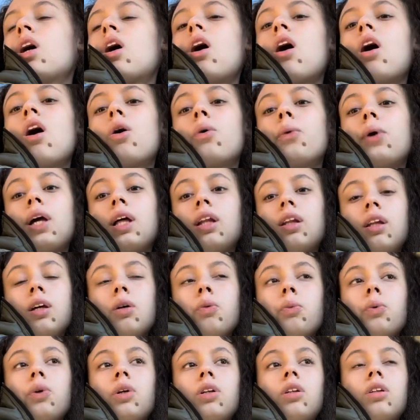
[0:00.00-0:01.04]
Oh, and then
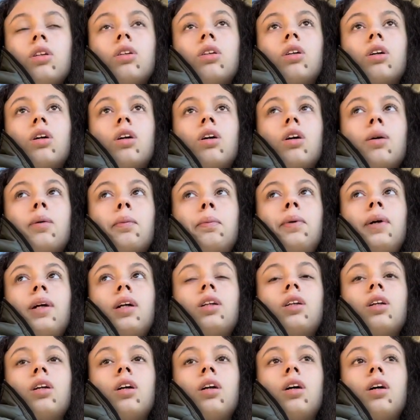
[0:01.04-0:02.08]
when the girl
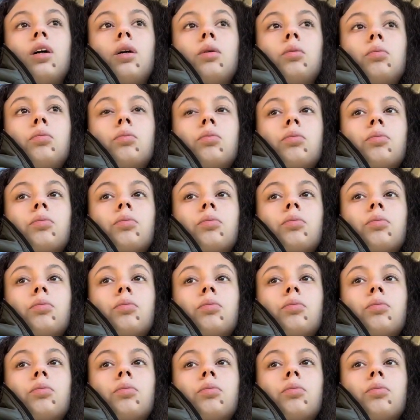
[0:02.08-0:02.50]
picked it up,